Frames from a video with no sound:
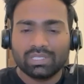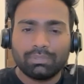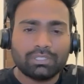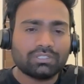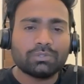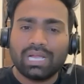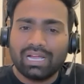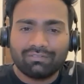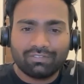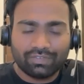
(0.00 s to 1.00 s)
Because you
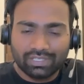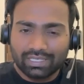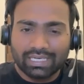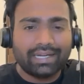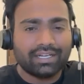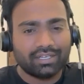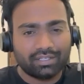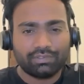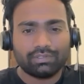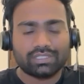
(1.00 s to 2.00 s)
have client
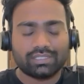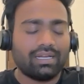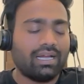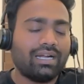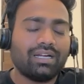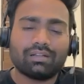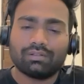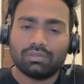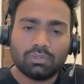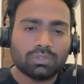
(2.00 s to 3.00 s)
interviews and
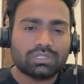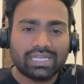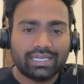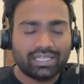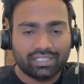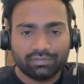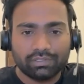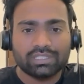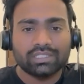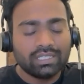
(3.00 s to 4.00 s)
those client
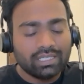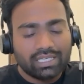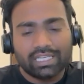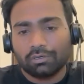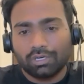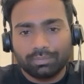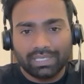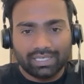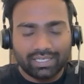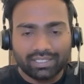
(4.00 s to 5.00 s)
interviews cannot be
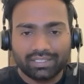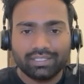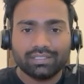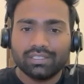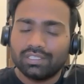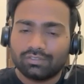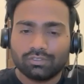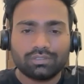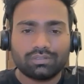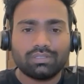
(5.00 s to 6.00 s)
conducted.
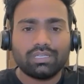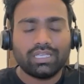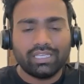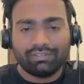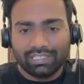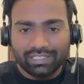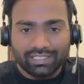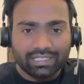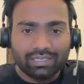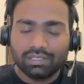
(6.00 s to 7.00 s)
So even in
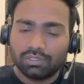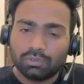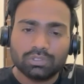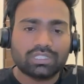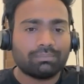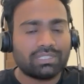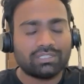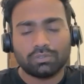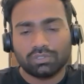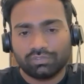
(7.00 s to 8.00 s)
India, those companies
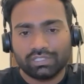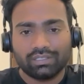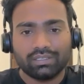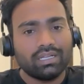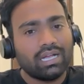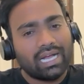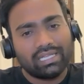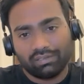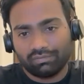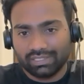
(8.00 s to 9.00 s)
goes for
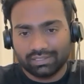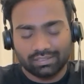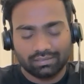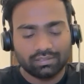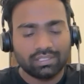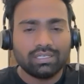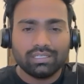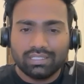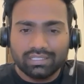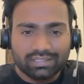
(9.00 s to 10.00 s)
hiring freeze.
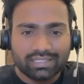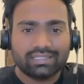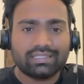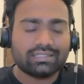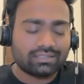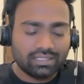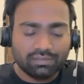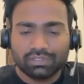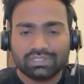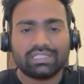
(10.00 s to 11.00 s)
TCS,
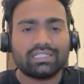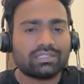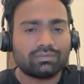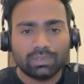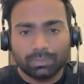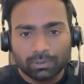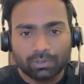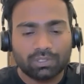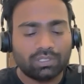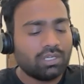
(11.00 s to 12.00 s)
Infosys,
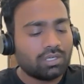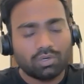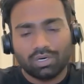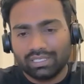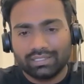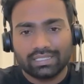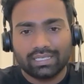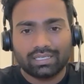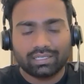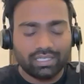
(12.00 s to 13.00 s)
Wipro,
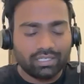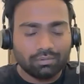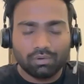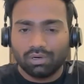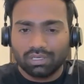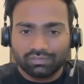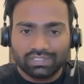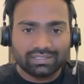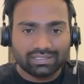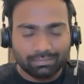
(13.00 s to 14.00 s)
Cognizant, in all of
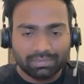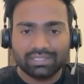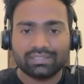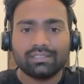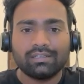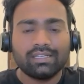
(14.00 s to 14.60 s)
these companies,